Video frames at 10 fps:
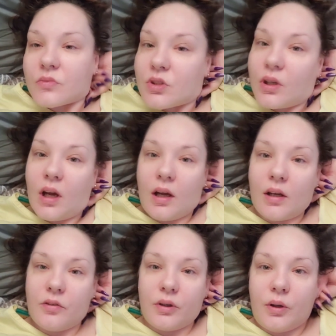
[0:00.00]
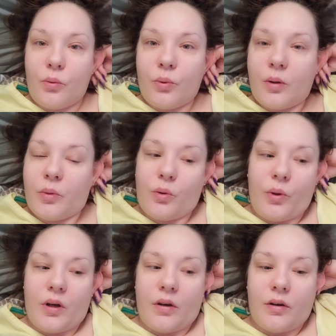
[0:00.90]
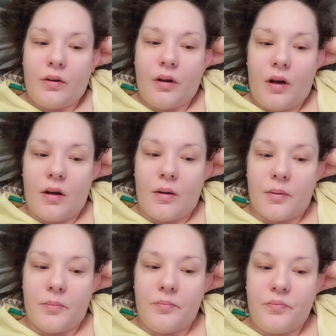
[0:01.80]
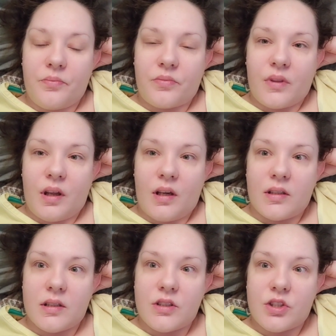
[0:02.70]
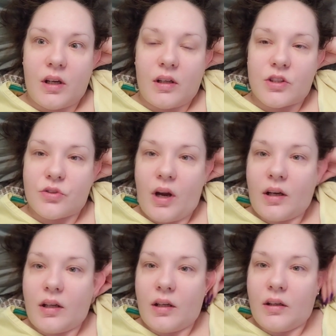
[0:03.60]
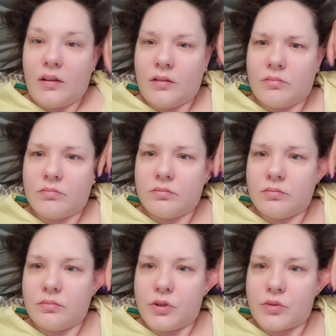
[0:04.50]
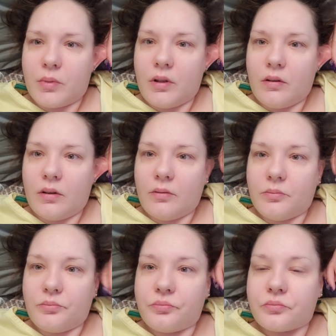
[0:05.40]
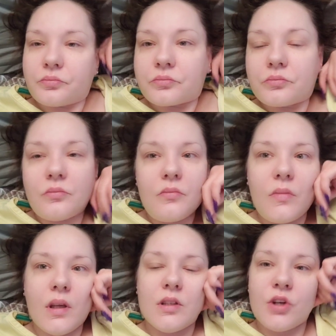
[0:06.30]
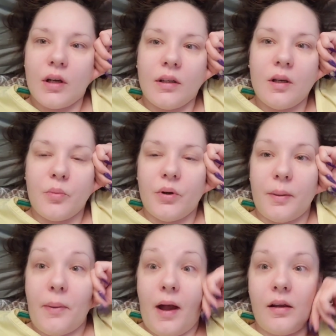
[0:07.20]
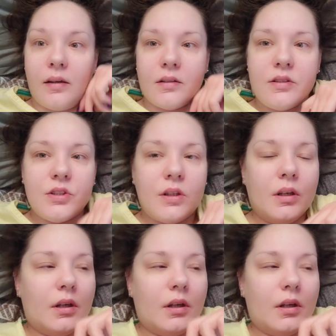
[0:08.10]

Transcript: So yeah, I gotta figure out what I'm gonna wear. I did check a tracking, push my ear out, a tracking number on a package.